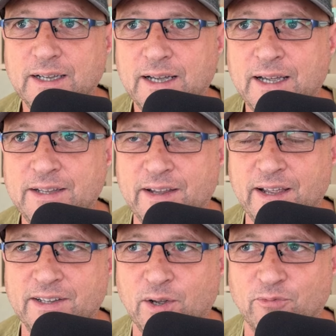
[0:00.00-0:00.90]
and they
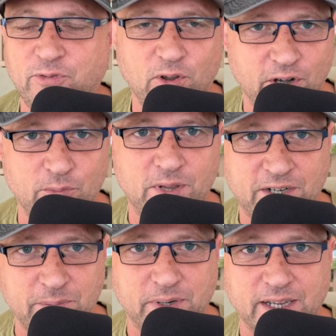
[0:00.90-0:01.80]
ended up falling out with the
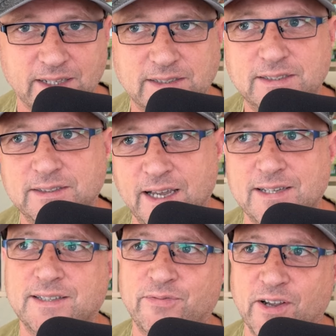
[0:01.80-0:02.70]
green brigade
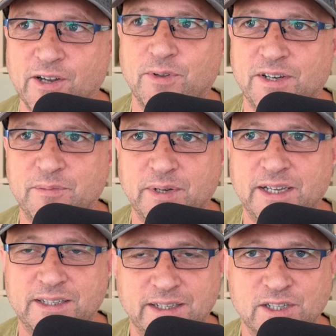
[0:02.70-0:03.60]
yes they fell out with the green brigade and